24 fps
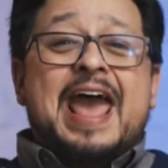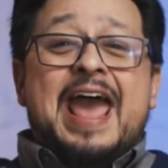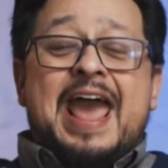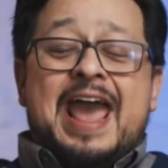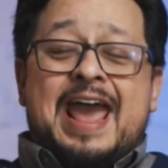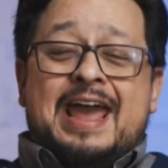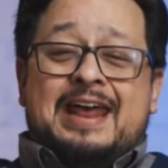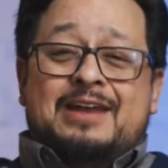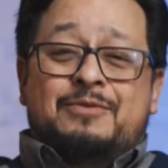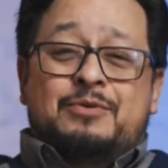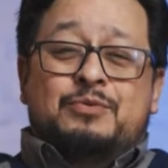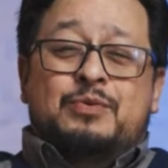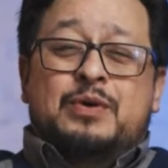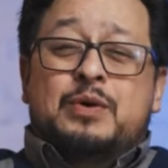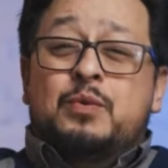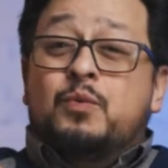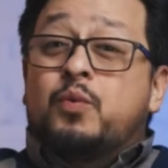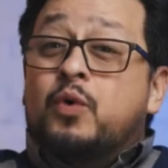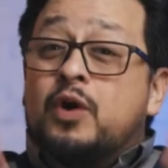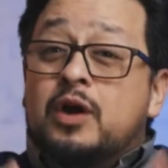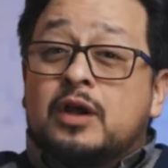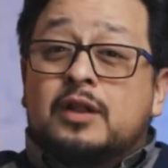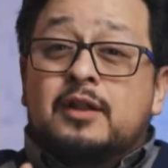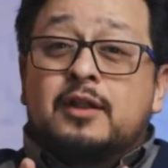And we
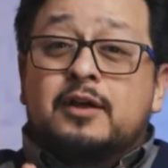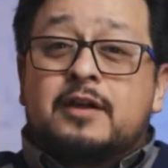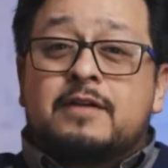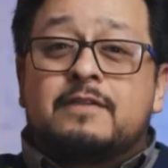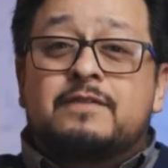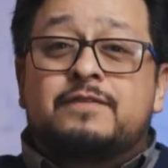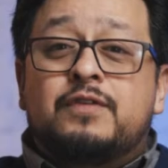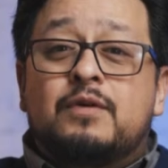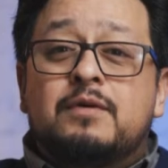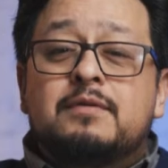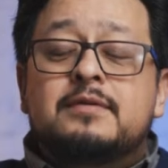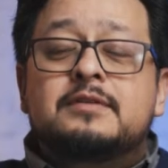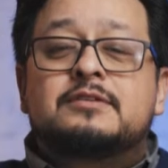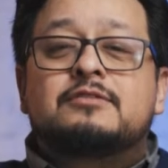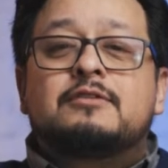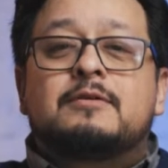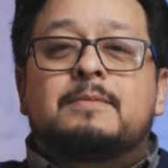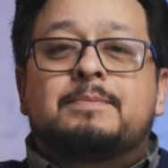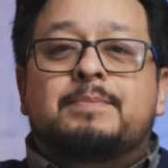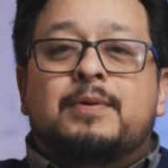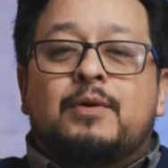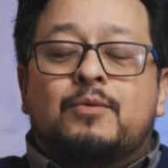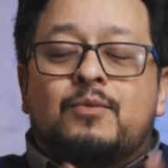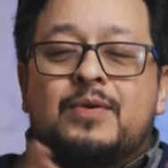weren't looking forward to
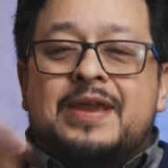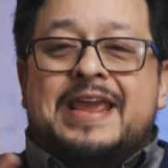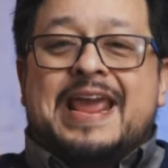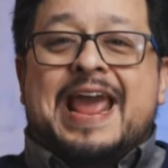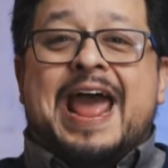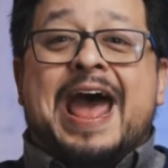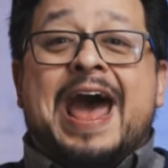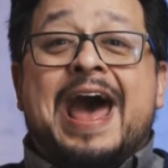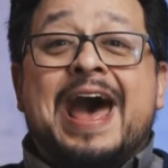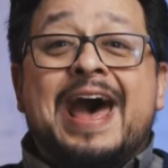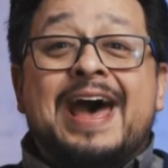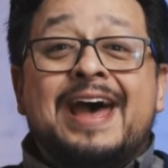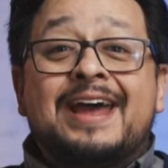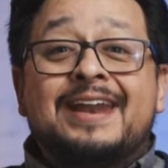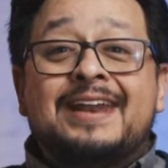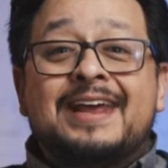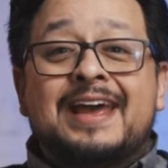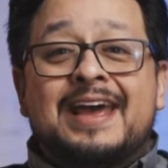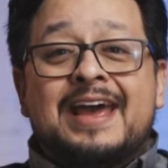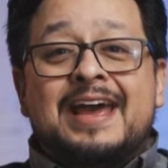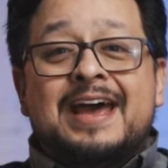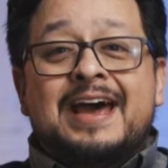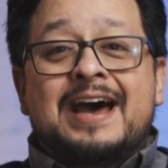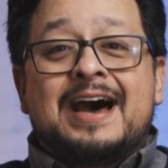it, but we had
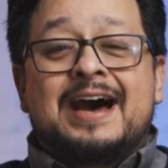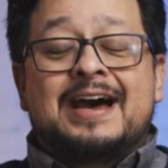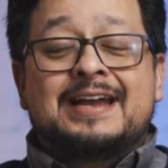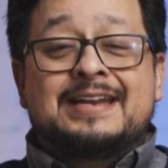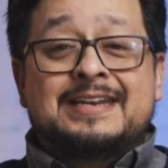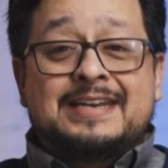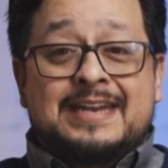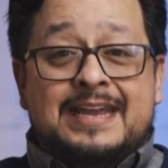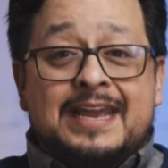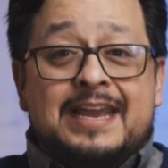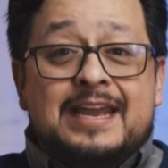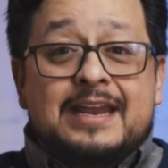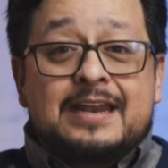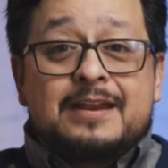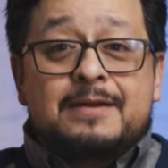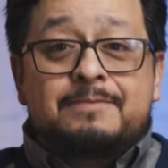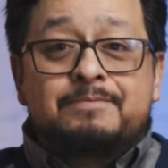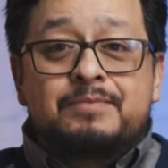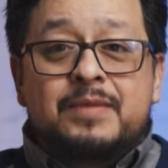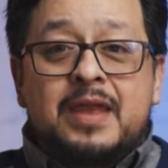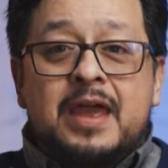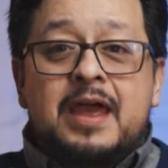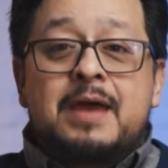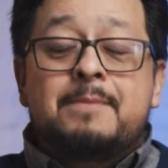a need.
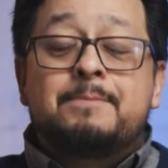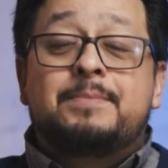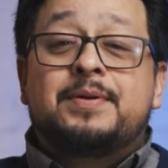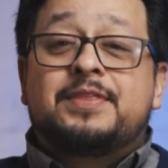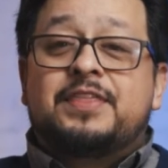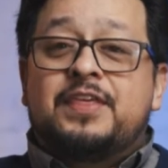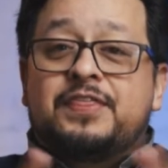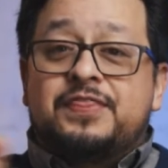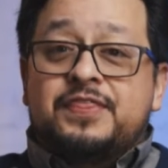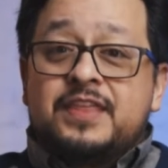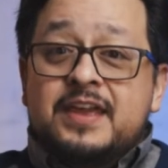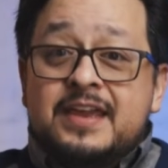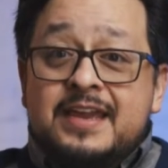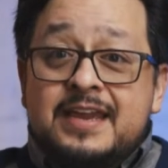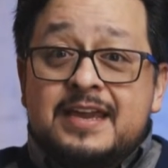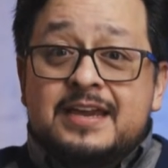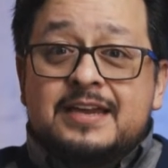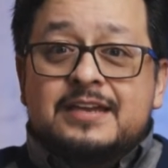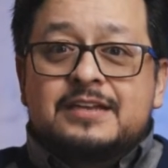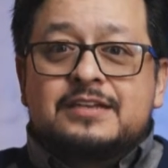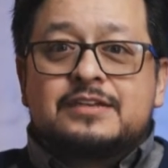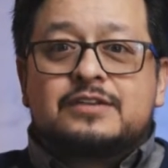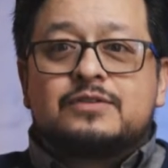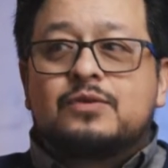But the thing
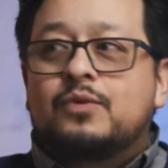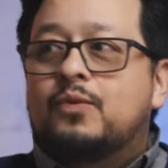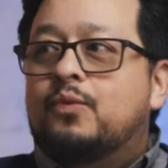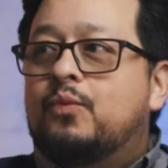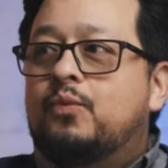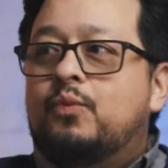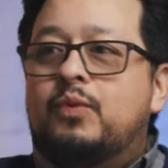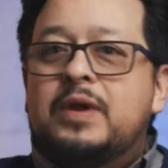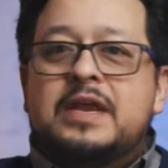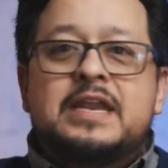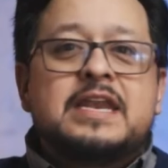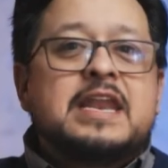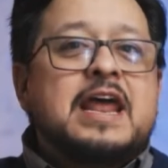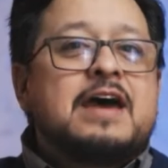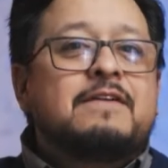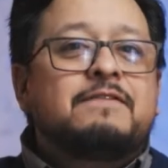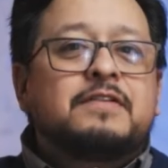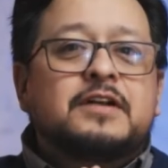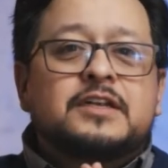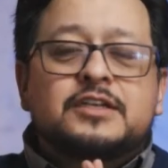is, we never